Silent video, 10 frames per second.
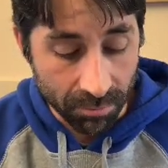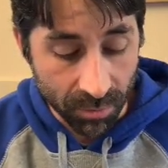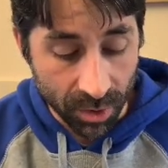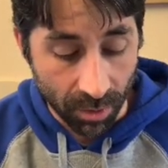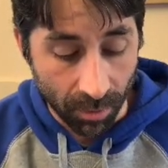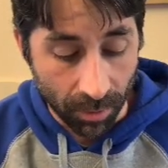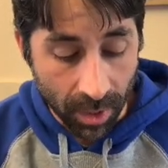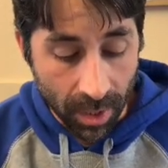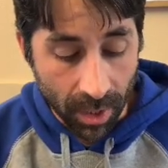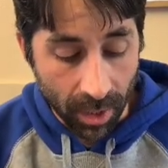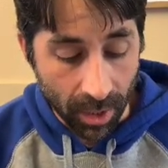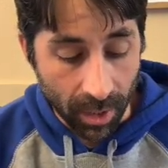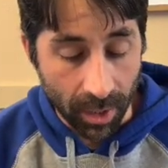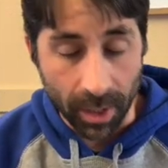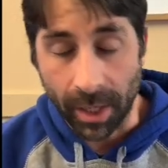So
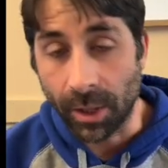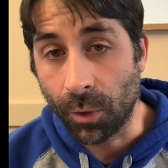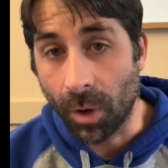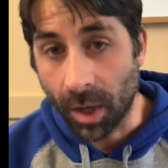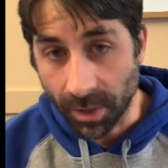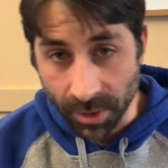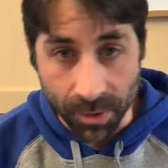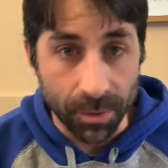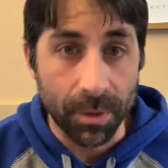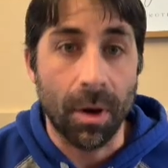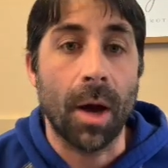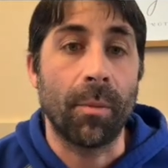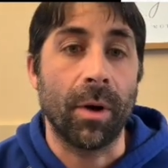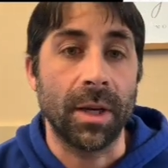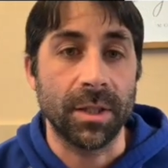and you undo the
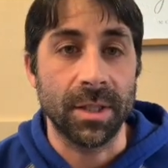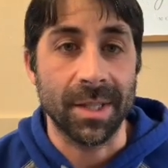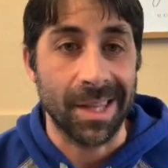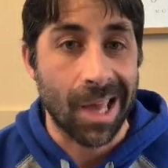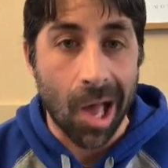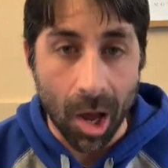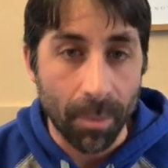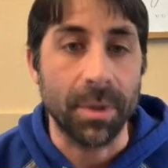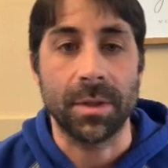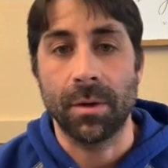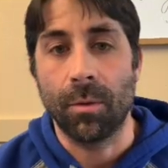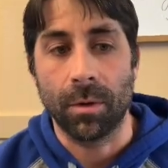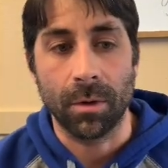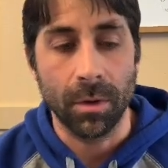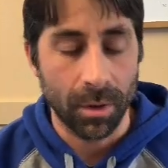operations in the opposite
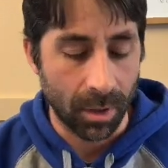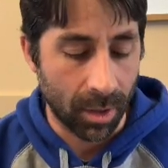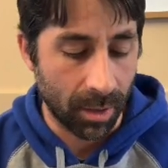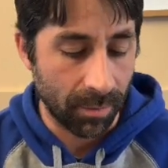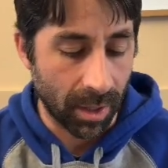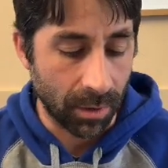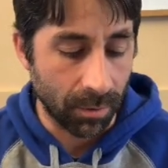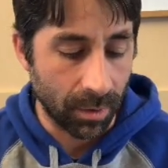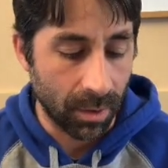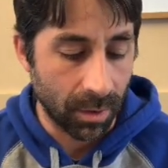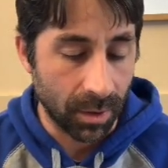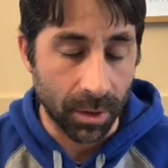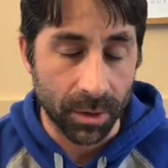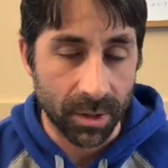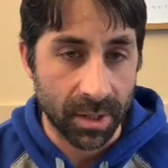order that you would
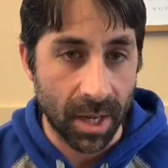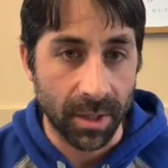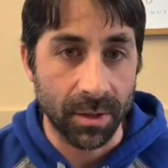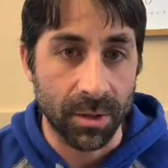tend to